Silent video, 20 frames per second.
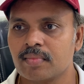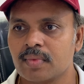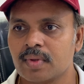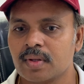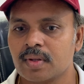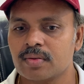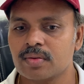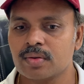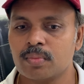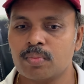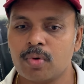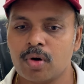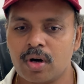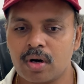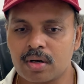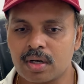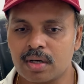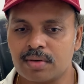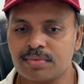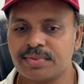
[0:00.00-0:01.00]
So
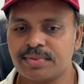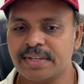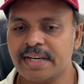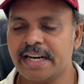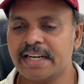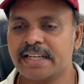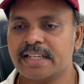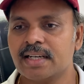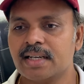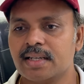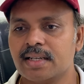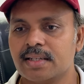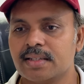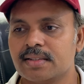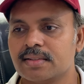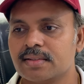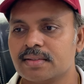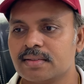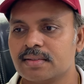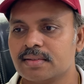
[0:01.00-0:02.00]
block of data,
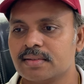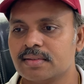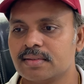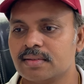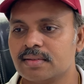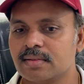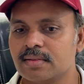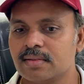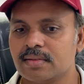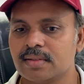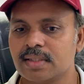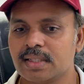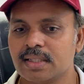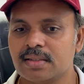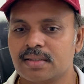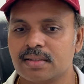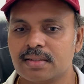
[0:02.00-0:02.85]
right?